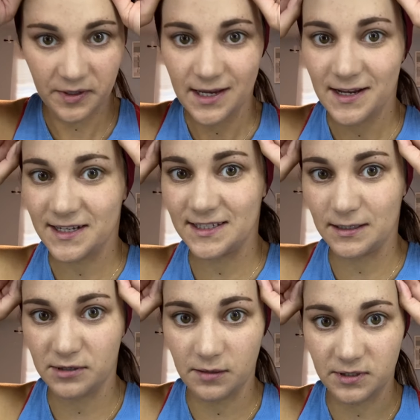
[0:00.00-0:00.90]
because
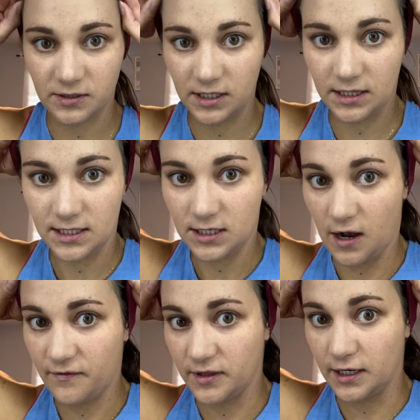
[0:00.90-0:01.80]
sometimes I'll take this
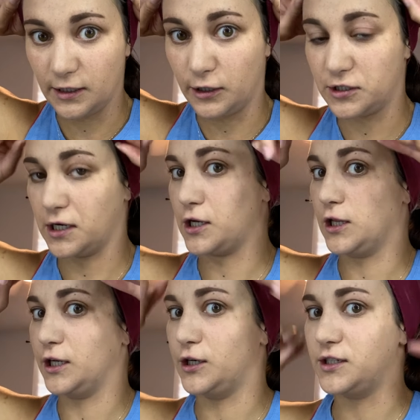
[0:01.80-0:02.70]
off and then there's a
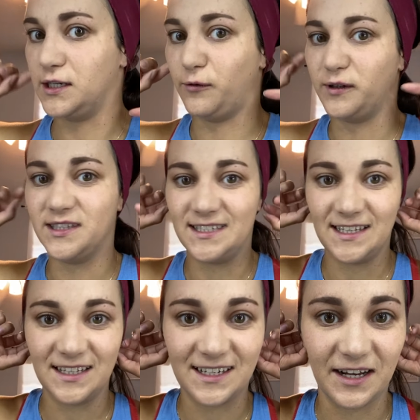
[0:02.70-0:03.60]
clear difference
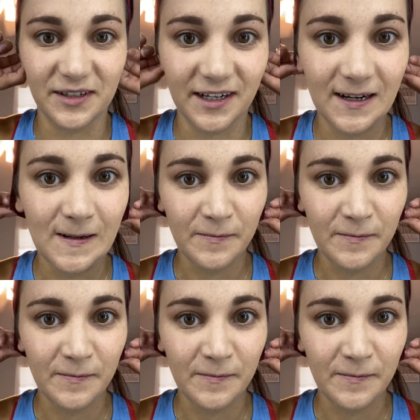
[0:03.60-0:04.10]
in the color.